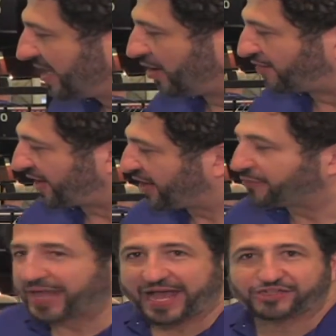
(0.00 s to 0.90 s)
Over here,
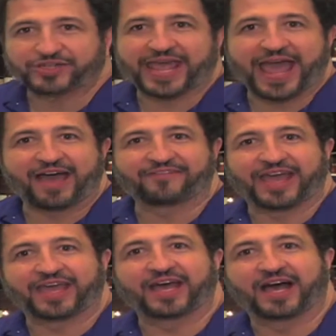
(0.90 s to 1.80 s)
we actually have
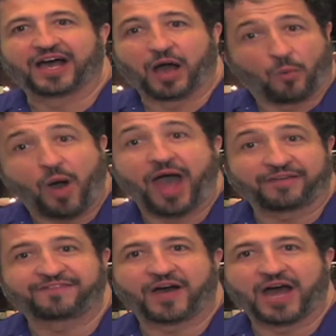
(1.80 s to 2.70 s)
a
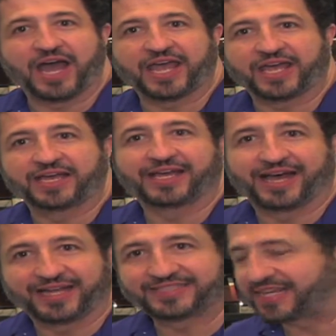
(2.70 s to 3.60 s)
Wi-Fi
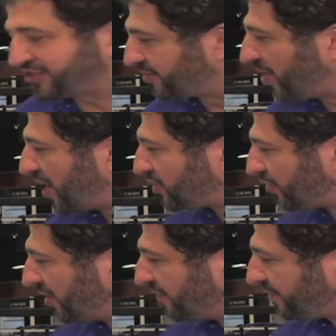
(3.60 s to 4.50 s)
tester
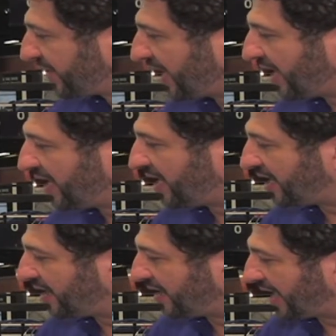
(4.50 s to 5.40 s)
module,
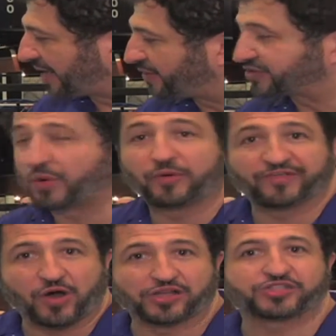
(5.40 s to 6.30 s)
and as well,
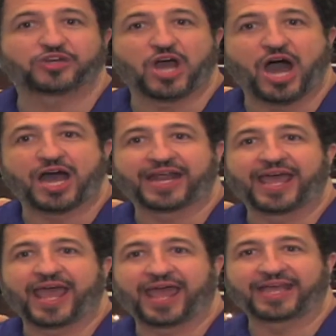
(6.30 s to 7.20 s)
we've also got
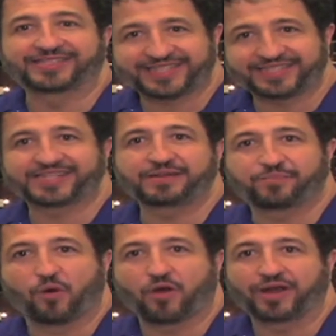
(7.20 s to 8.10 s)
a
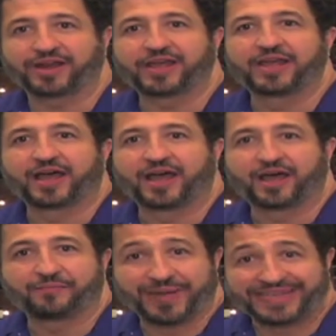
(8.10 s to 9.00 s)
16-port
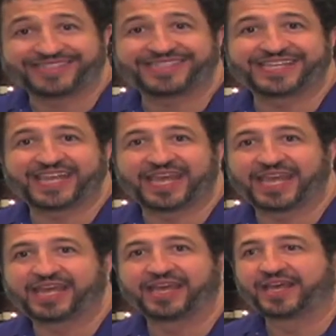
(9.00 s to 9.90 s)

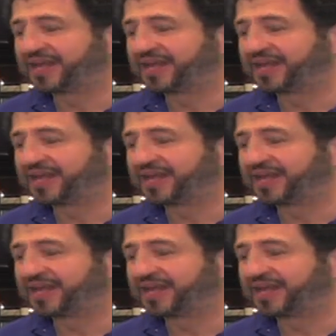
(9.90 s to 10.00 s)
BASE-T